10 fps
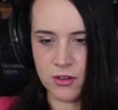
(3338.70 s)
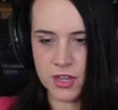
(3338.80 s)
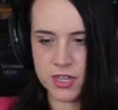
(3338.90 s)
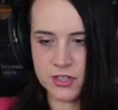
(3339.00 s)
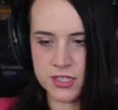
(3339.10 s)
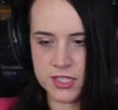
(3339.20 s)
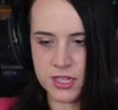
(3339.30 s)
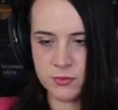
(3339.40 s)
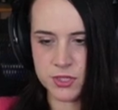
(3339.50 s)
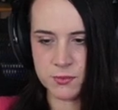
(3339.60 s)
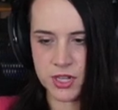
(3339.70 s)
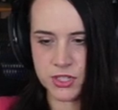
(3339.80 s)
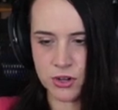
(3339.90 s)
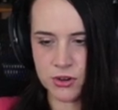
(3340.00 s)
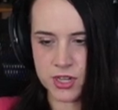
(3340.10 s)
All I could see was my
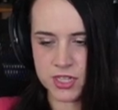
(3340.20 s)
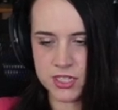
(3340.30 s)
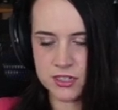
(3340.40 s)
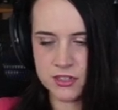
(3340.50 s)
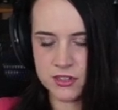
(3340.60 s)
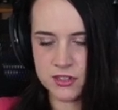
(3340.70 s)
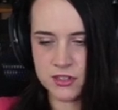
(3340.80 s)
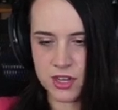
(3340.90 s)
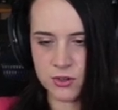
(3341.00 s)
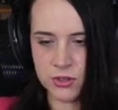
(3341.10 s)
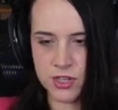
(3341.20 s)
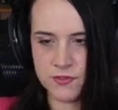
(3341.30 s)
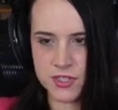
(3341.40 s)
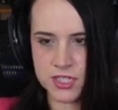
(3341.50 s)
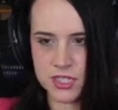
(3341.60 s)
target. I couldn't
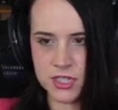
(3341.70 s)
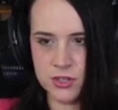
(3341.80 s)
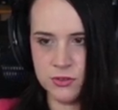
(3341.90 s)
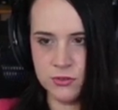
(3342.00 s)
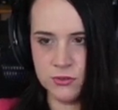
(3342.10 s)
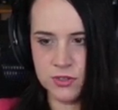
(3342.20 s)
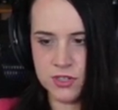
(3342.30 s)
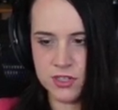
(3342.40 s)
even see you.